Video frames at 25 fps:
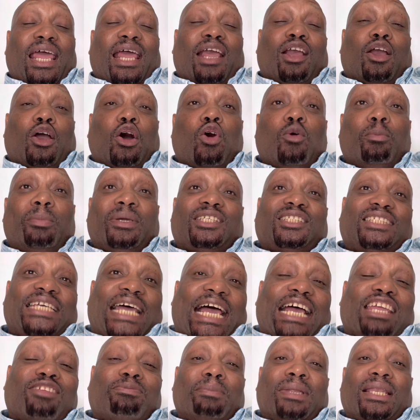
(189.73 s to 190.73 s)
Goldman
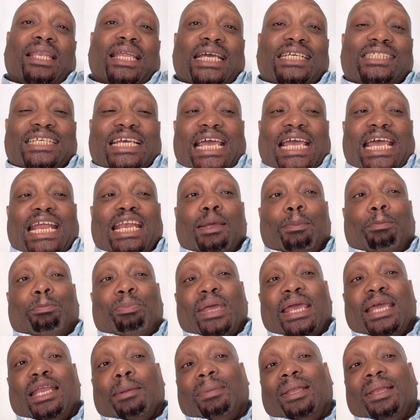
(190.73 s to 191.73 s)
Sachs Malaysia, ended up
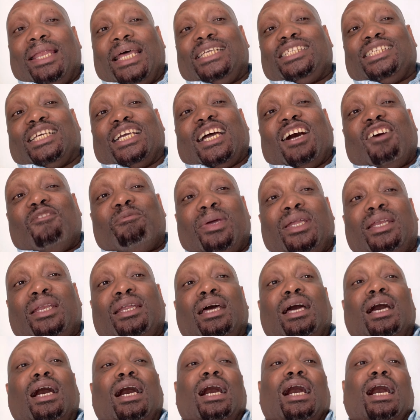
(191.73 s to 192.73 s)
paying the Malaysian government
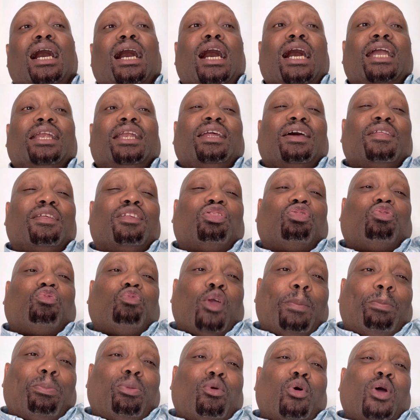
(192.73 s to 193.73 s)
another
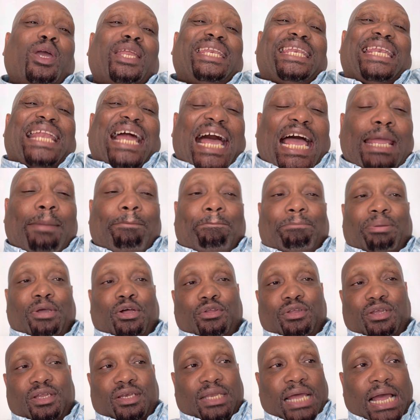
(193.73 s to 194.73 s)
$3.9
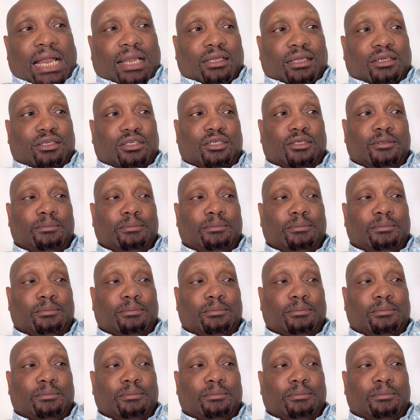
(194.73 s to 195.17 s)
billion.